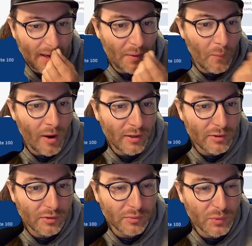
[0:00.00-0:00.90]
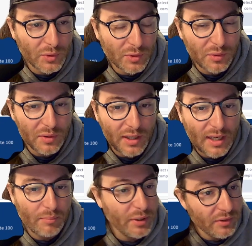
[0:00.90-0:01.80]
and walk you through
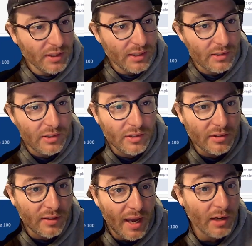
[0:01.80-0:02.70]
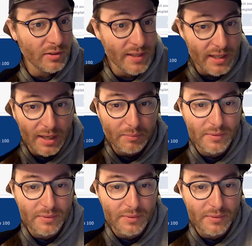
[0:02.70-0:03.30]
building your Air setup.